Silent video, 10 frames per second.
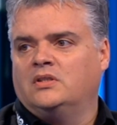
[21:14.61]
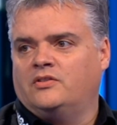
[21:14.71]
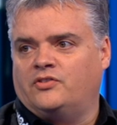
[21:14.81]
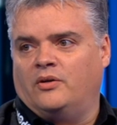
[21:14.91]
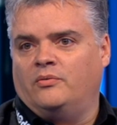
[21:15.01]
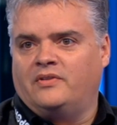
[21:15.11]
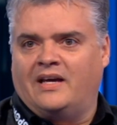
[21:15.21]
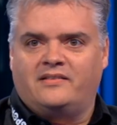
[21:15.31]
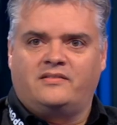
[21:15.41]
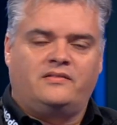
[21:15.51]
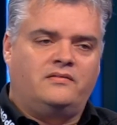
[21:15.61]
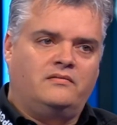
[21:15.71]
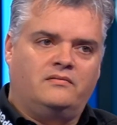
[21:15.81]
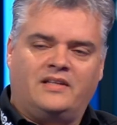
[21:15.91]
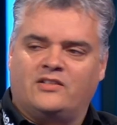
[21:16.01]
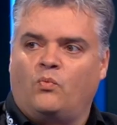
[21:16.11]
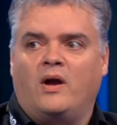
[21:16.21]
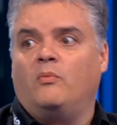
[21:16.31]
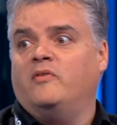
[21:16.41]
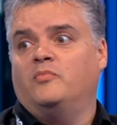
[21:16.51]
So that's
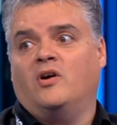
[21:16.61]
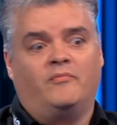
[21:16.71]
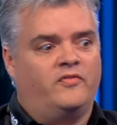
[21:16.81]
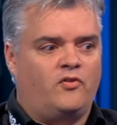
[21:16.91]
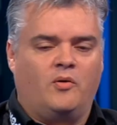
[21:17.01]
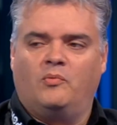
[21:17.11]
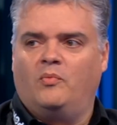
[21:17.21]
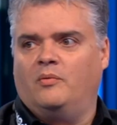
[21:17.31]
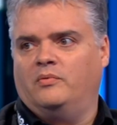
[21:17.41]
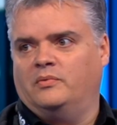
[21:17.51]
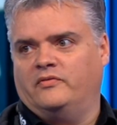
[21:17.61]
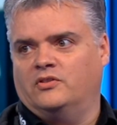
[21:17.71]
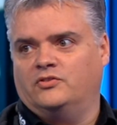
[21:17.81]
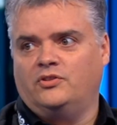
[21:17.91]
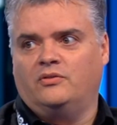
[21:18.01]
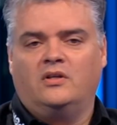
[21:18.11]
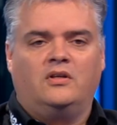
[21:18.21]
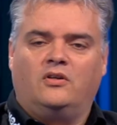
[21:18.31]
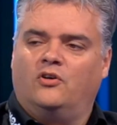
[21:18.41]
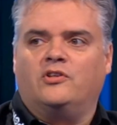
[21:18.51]
where we've come from and where we've gone to.
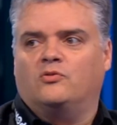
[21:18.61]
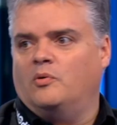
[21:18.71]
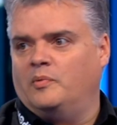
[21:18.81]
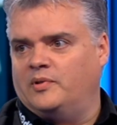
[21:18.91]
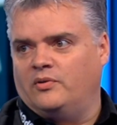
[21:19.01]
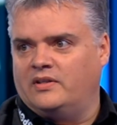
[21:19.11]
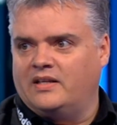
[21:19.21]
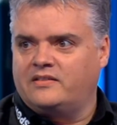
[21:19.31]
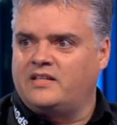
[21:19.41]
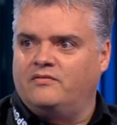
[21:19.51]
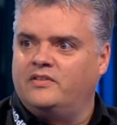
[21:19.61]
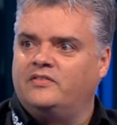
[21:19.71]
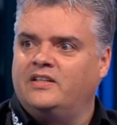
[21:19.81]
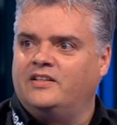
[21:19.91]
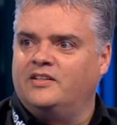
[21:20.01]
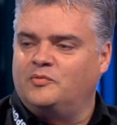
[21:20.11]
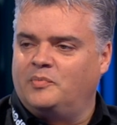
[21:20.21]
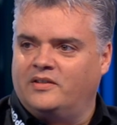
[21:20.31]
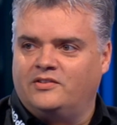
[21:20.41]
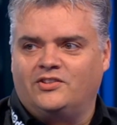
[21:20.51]
God knows what we'll be doing in the next 10, 15 years,
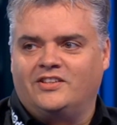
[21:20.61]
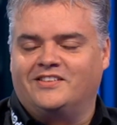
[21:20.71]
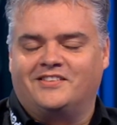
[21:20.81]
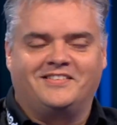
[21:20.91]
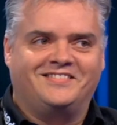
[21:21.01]
but geez.